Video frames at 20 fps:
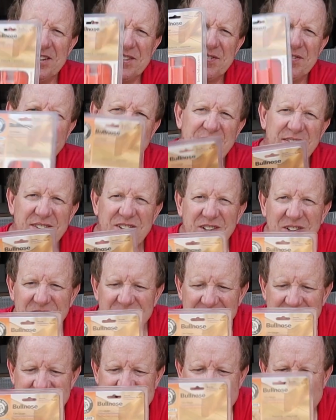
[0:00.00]
this 5th
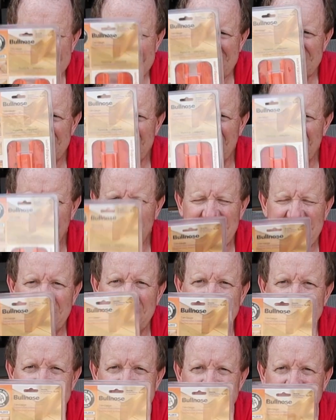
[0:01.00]
tool is actually a really
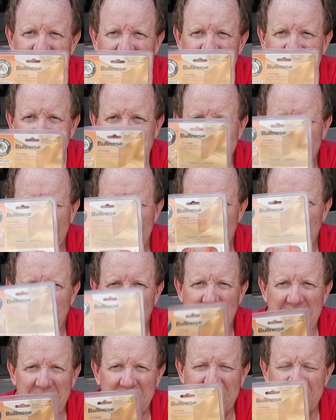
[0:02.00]
good tool if you got
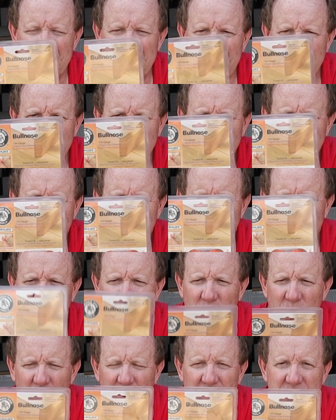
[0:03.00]
rounded
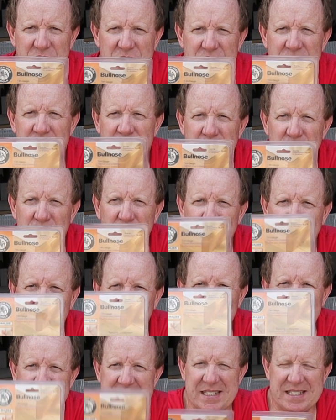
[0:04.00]
corners
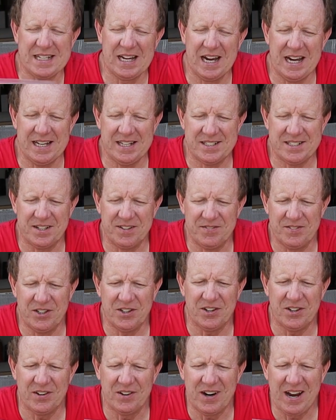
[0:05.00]
to the insides of
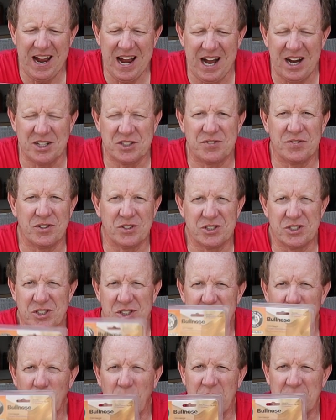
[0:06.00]
your house versus
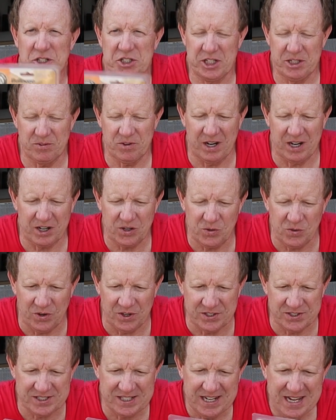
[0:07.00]
square sheetrock
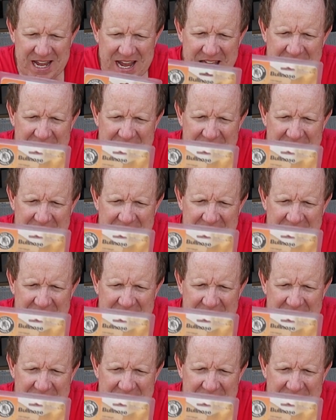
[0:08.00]
corners.